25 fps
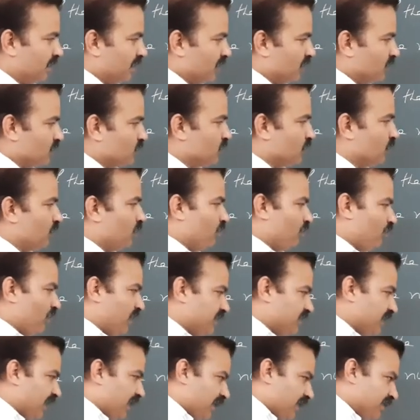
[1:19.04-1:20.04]
so
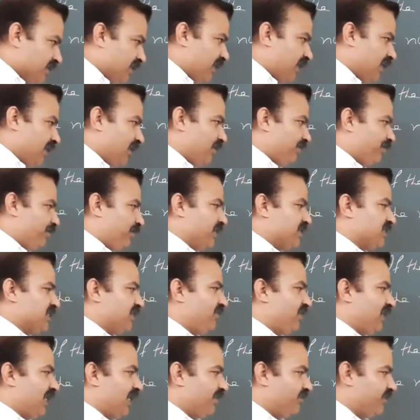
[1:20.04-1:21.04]
what the other person
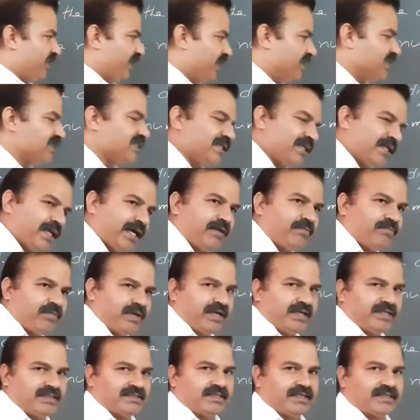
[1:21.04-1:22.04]
will have, that is 9
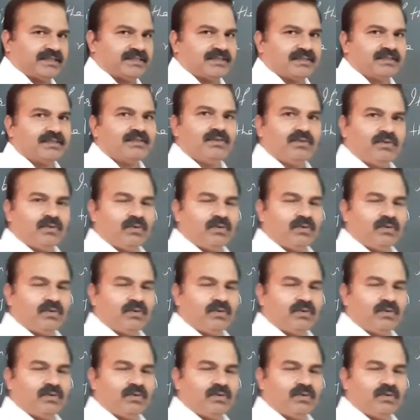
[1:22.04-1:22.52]
minus x.